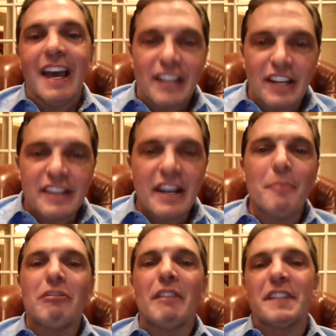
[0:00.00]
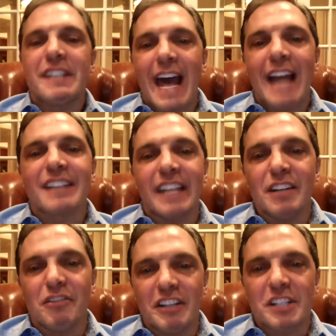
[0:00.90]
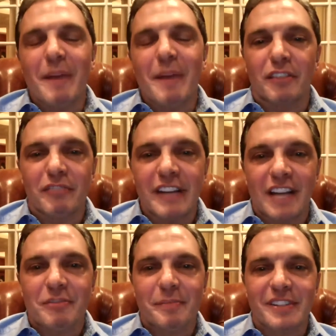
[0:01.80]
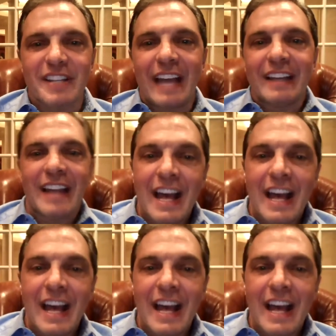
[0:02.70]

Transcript: the number of attacks increased by 300%.